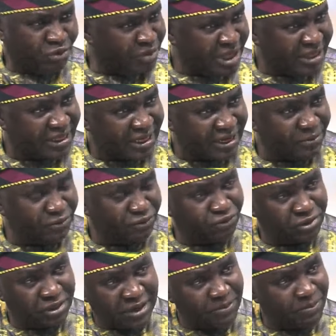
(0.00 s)
we made 3,
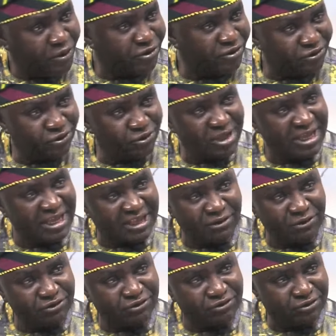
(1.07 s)
3.2 in
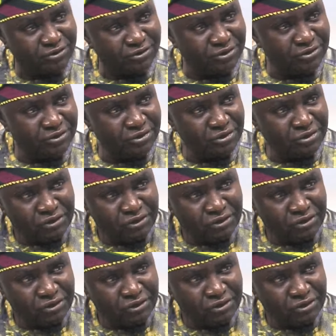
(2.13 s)
Q2,